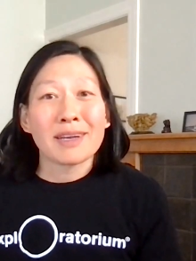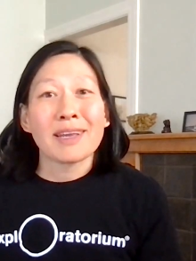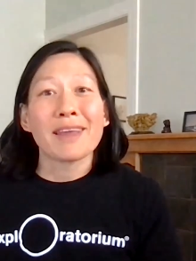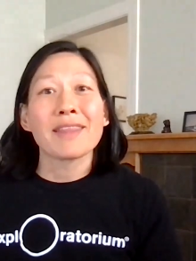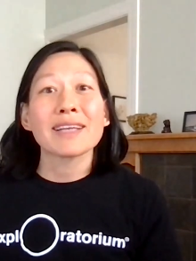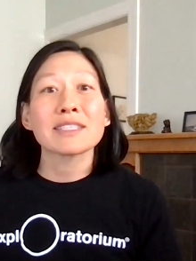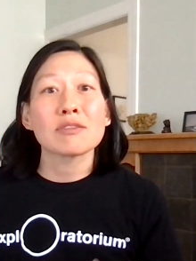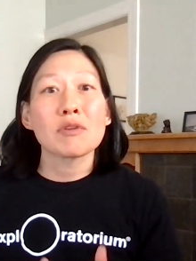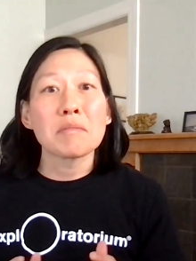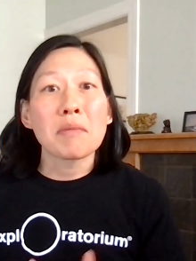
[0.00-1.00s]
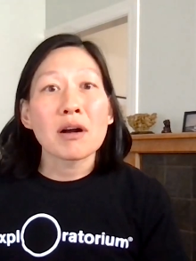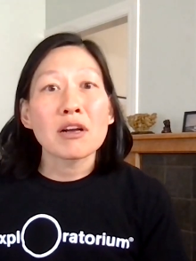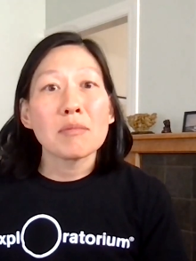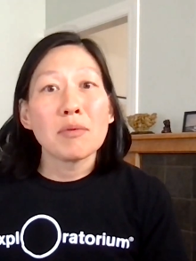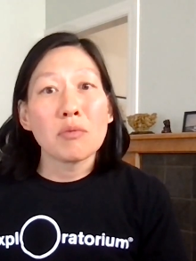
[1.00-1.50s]
and that's the
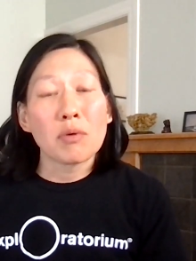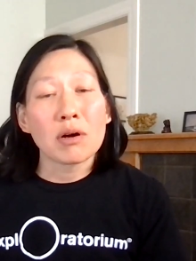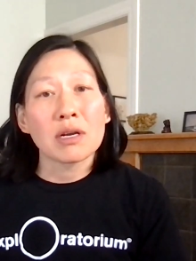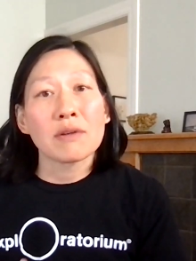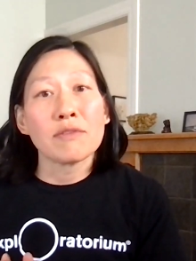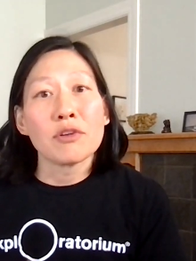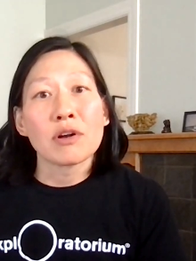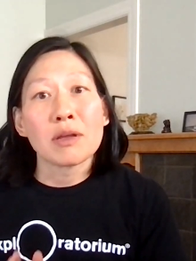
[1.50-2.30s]
remarkable work of your